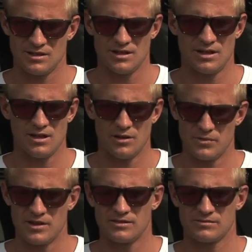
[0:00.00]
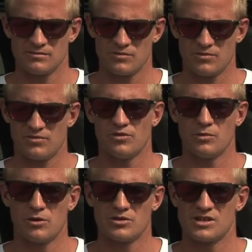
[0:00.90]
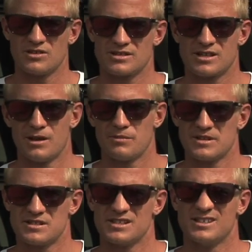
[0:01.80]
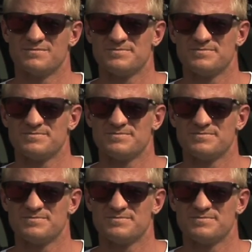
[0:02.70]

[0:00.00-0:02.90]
Yeah, I hope there's a few more results to come this year.